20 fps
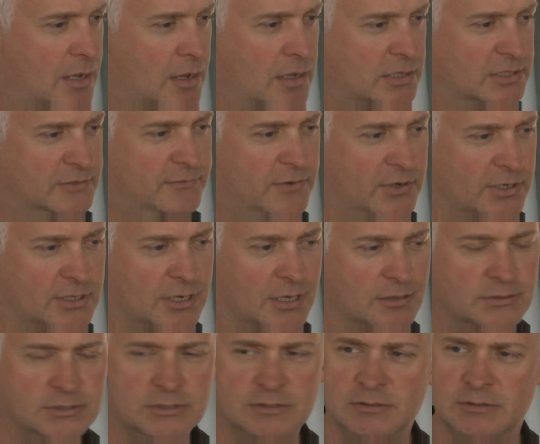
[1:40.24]
that's what it's all
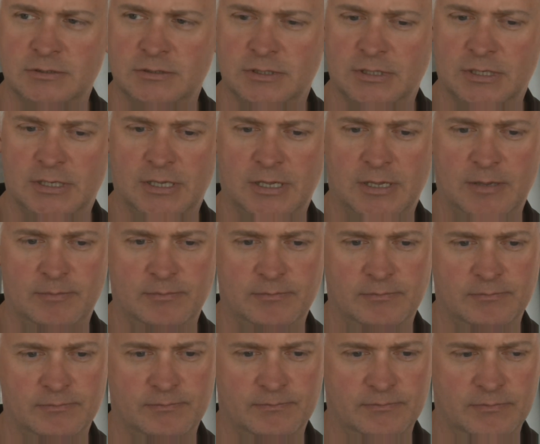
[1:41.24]
about. And of course,
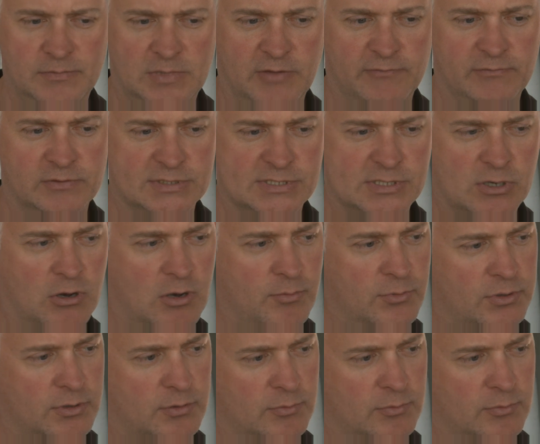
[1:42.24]
as you can see, sort of